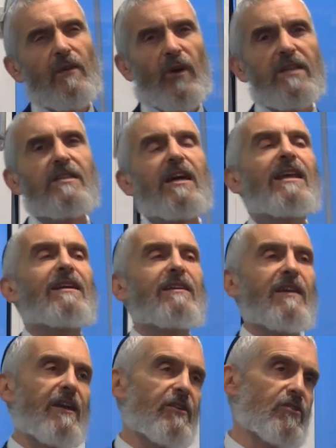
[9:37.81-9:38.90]
What is the
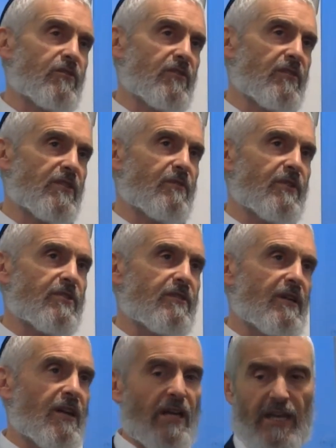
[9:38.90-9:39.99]
halachic attitude to this question?
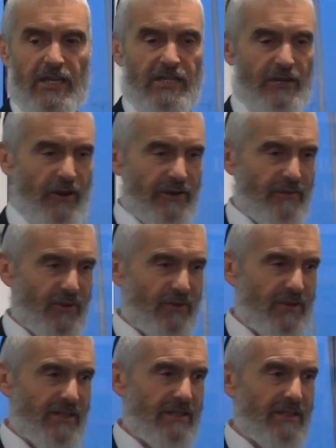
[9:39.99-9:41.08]
I actually wrote a book
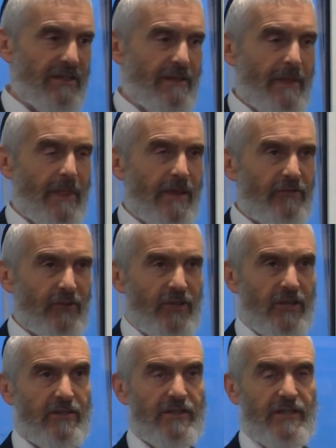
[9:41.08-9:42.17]
recently for
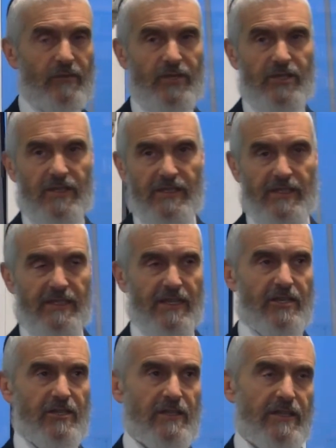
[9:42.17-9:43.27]
doctors in which this
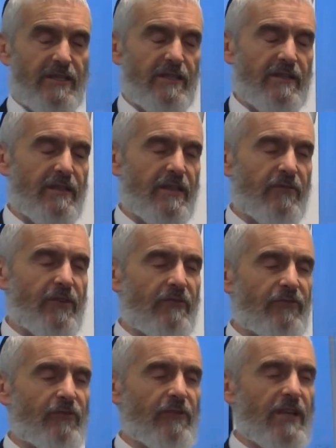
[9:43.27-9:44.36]
discussion is given in
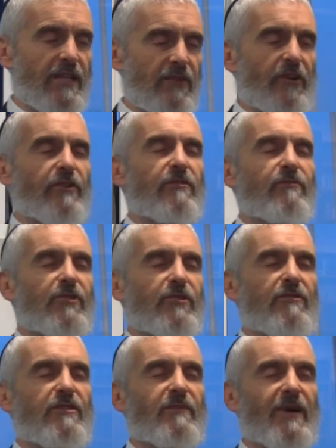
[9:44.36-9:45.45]
full. It's a very good book.
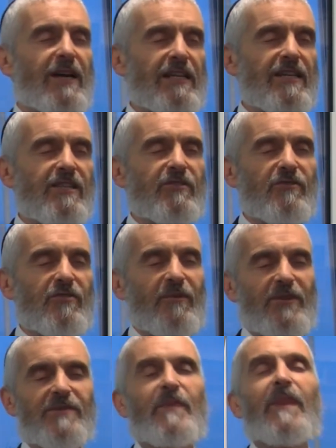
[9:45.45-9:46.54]
You need to buy at least 2
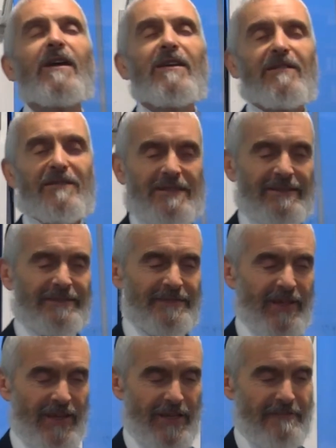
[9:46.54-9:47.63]
copies.
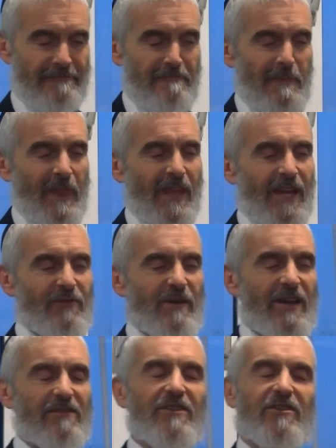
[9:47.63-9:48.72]
If you
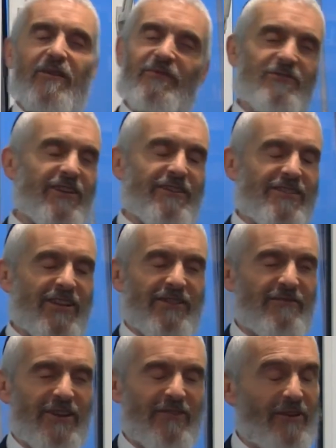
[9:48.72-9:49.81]
buy 3 copies, you'll understand it
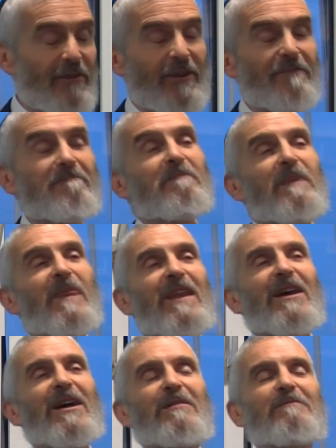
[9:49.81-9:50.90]
very, very
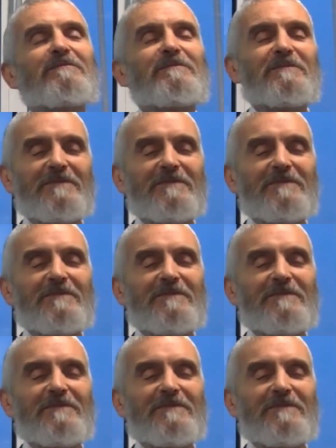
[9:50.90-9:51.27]
well.